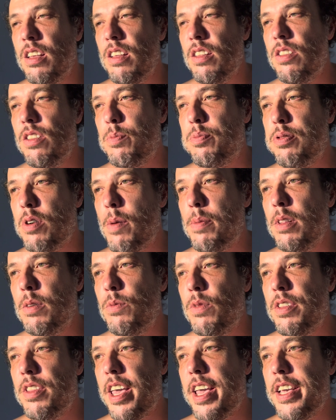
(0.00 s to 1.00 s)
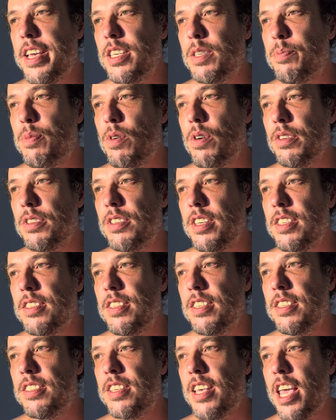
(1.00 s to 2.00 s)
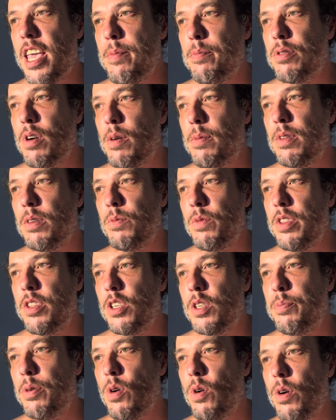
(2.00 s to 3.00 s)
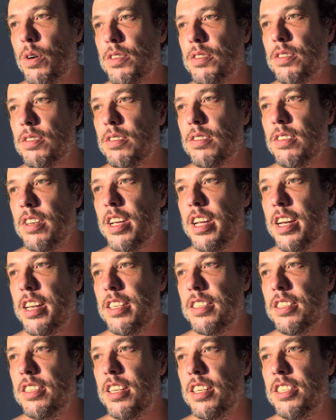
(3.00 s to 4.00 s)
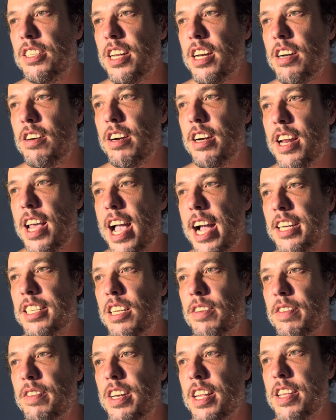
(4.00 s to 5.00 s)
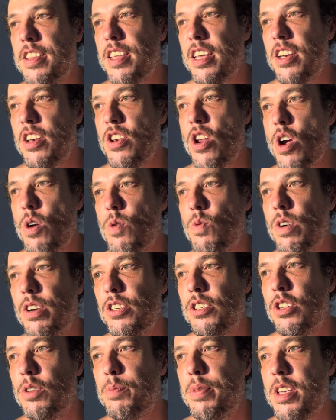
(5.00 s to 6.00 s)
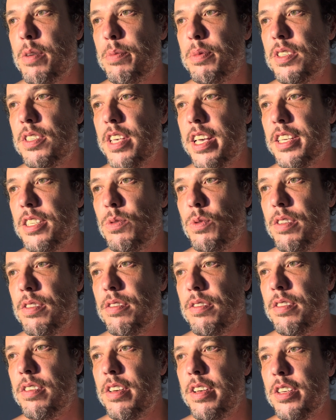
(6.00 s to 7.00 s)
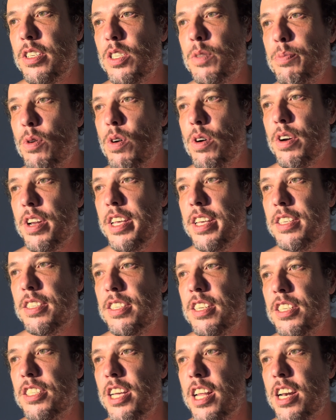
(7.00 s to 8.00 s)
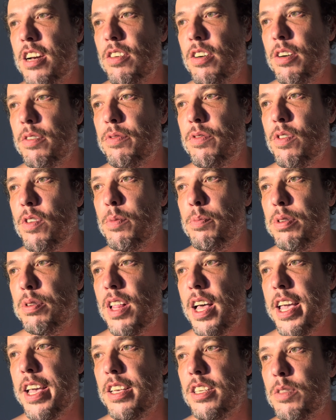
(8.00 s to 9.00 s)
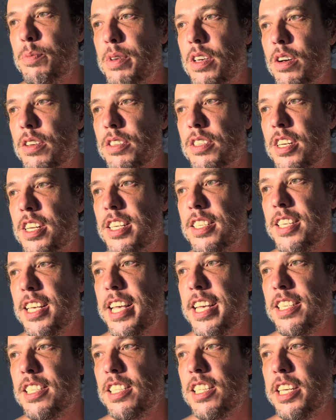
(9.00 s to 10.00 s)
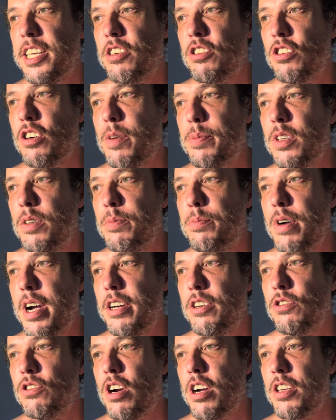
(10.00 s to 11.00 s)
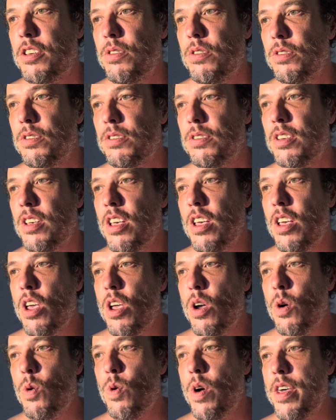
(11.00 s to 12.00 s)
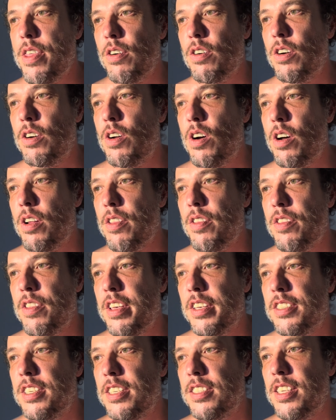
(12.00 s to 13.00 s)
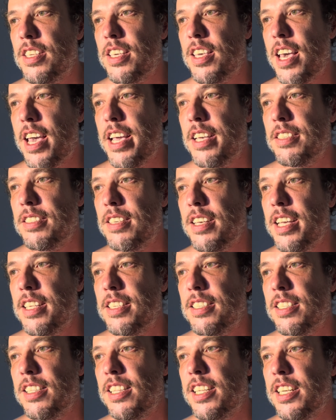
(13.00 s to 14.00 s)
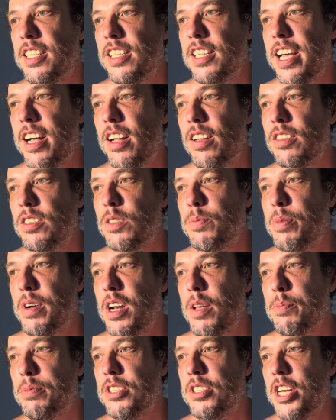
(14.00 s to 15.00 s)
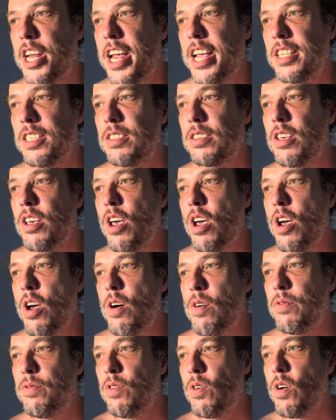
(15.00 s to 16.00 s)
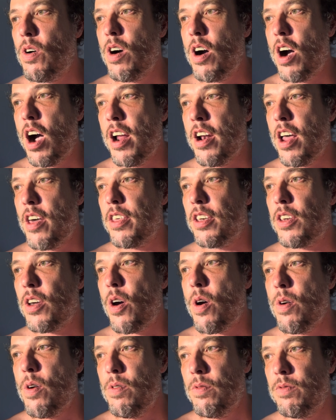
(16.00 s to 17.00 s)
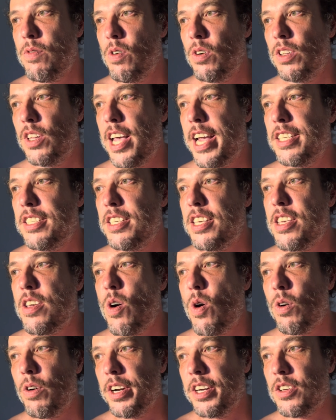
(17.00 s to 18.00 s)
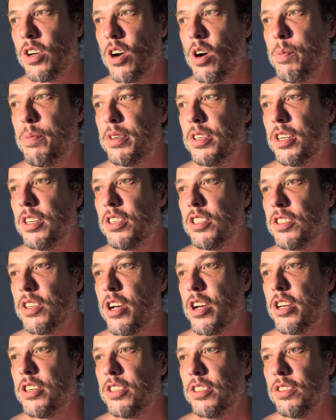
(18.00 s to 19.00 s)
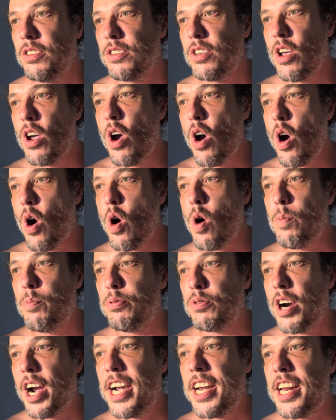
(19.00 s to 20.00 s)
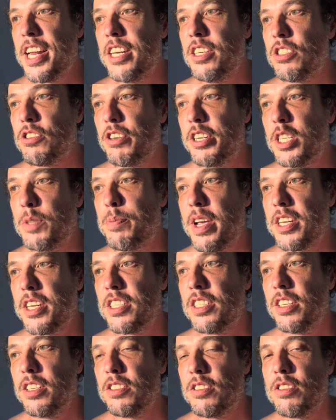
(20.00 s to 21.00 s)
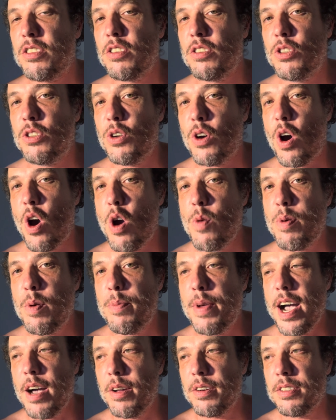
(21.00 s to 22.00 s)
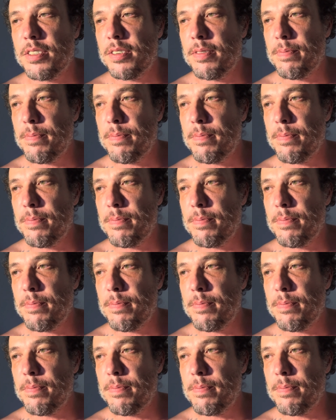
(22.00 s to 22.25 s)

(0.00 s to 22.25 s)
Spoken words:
The problem with esports is the same problem with sports. It is degenerate activity that no one should be obsessed with. Sport is degenerate for the players because it is easily corrupted by drug use. Whether or not this is the case, it's little else but a chance for another go for lazy or incompetent surgeons or brain injury specialists to hope about.